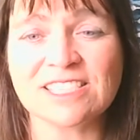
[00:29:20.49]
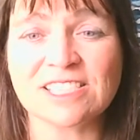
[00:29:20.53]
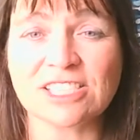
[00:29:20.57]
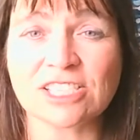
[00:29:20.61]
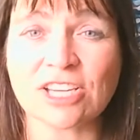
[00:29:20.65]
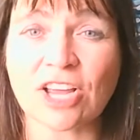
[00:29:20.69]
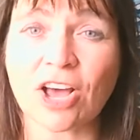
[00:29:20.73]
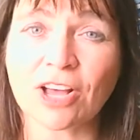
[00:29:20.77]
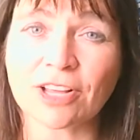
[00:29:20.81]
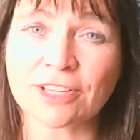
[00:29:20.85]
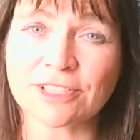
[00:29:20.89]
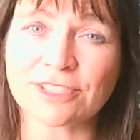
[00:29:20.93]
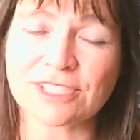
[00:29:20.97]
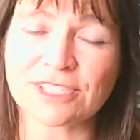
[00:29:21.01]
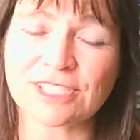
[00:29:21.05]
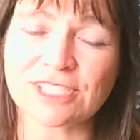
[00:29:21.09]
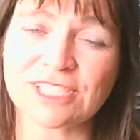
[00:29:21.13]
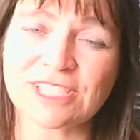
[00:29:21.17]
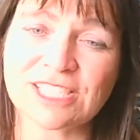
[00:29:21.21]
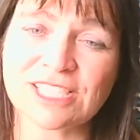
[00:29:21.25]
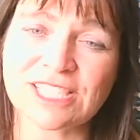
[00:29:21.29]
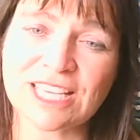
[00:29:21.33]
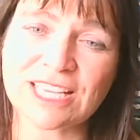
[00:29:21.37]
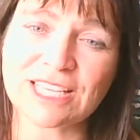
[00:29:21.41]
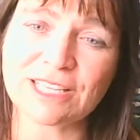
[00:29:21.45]
starts to
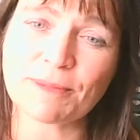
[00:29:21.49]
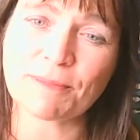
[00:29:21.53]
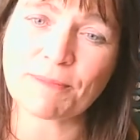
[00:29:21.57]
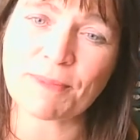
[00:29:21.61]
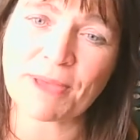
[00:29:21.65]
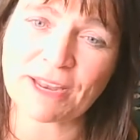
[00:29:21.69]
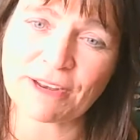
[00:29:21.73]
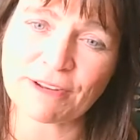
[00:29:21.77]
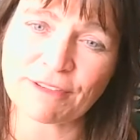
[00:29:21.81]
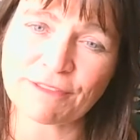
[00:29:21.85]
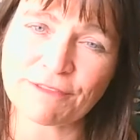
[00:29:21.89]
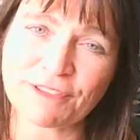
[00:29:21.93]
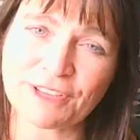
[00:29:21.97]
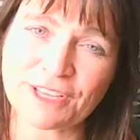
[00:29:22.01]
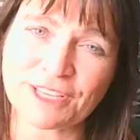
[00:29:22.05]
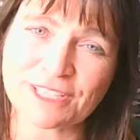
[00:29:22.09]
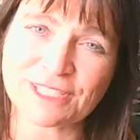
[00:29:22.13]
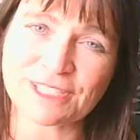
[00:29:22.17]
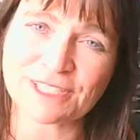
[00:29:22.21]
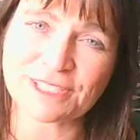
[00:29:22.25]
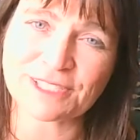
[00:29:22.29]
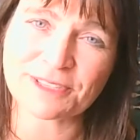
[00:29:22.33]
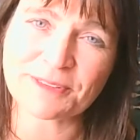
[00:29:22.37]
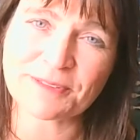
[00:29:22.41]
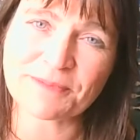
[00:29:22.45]
see the
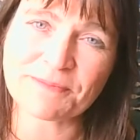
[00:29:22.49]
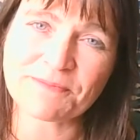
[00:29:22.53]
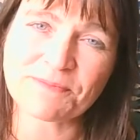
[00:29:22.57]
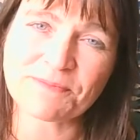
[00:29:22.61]
benefits.